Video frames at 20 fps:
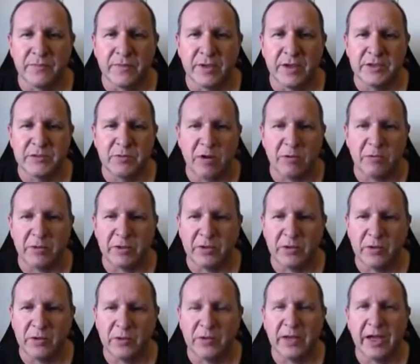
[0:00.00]
is what we
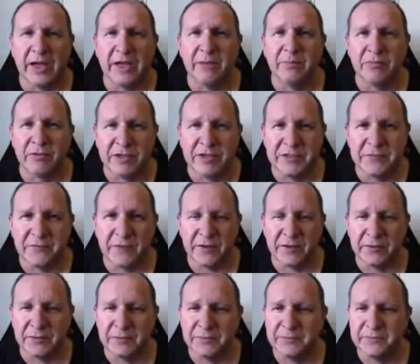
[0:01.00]
call a bridge
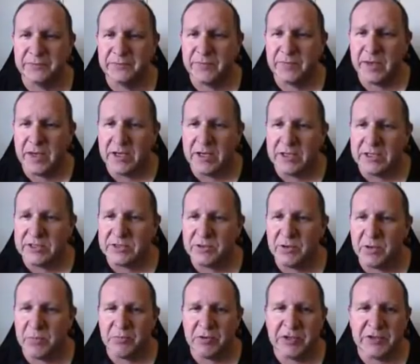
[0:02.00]
funnel.
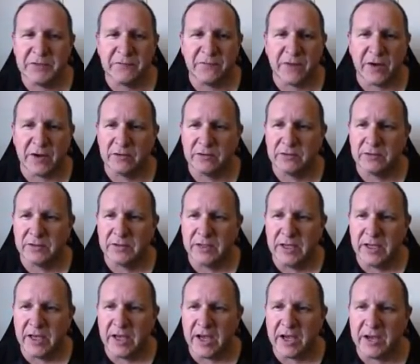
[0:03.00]
So a bridge funnel,
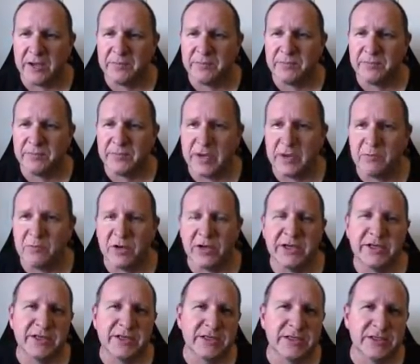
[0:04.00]
what
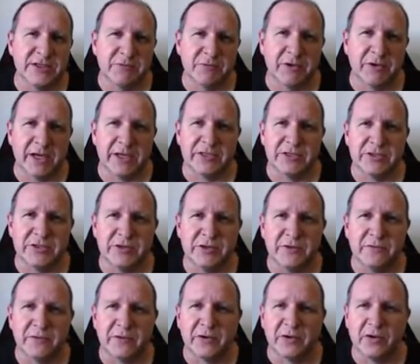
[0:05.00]
it does is it relates two different